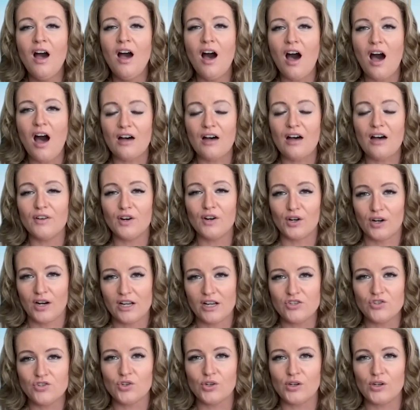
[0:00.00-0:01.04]
of our
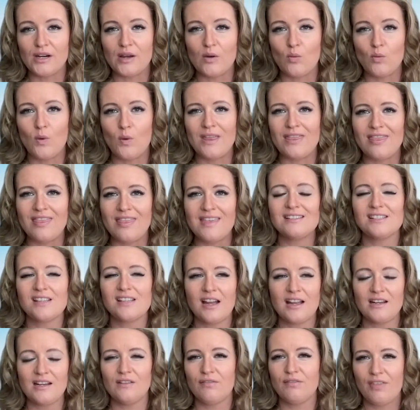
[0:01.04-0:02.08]
country when this
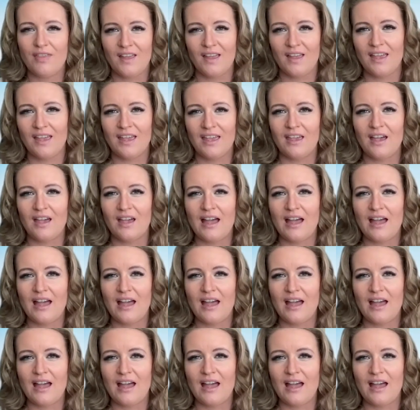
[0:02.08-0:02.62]
kind of thing